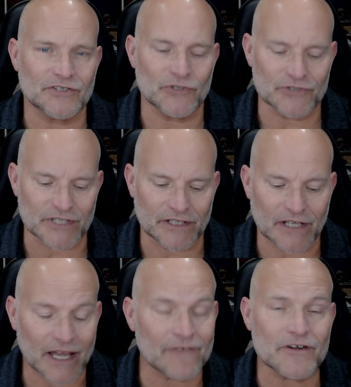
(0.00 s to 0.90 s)
using
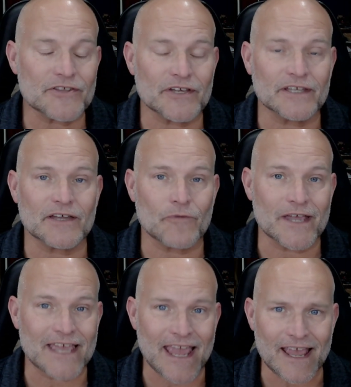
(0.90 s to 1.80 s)
everything that we
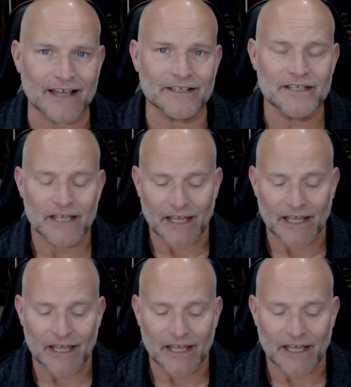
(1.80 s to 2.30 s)
can